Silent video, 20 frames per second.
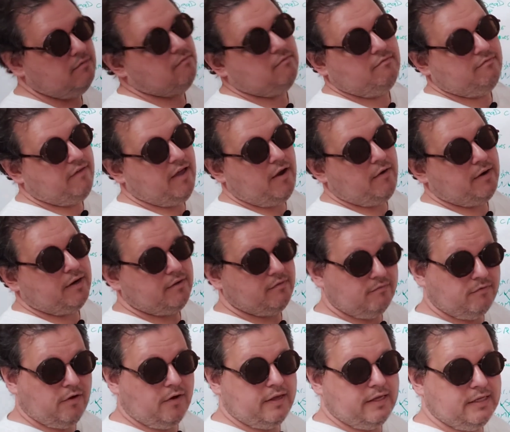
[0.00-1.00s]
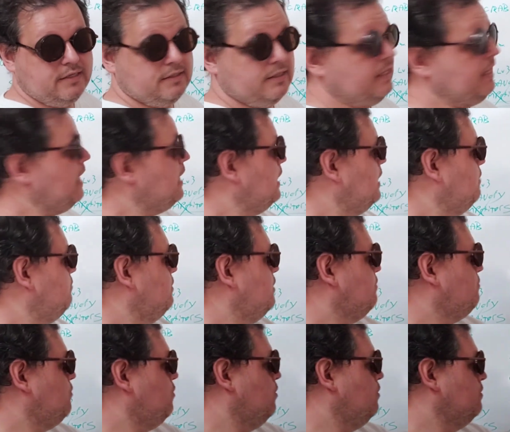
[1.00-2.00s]
very, very easily. And even
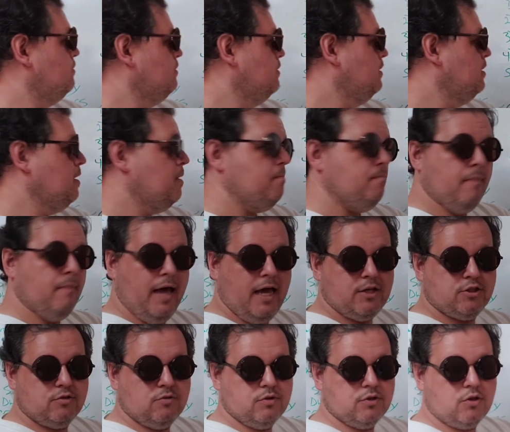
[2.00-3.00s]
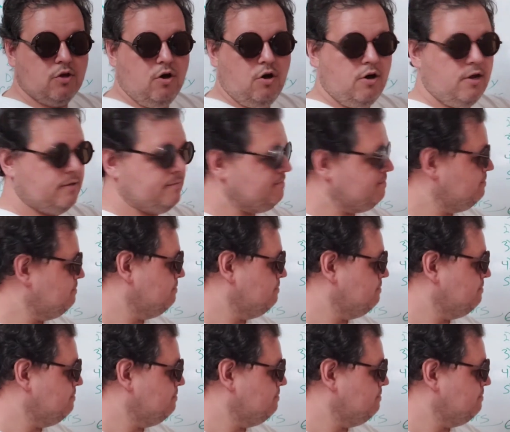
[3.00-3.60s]
if their master is gone,